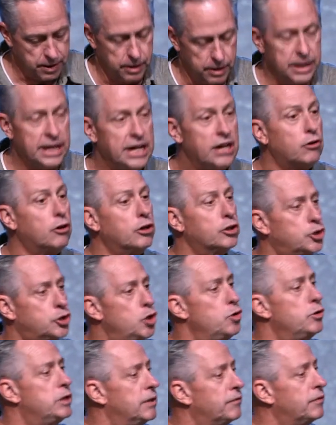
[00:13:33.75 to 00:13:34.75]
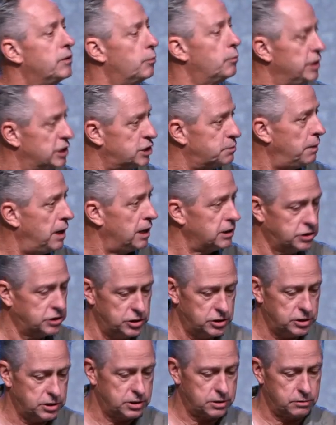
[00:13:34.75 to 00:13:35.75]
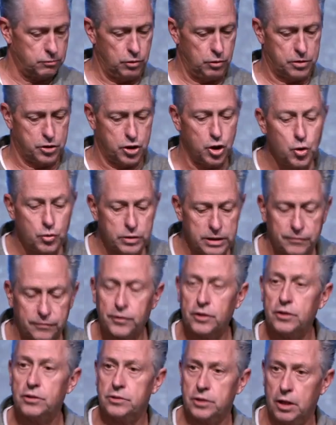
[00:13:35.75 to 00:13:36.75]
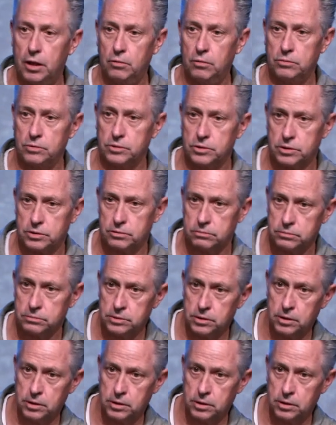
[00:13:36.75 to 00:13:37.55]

Here are two different responses with two different tones.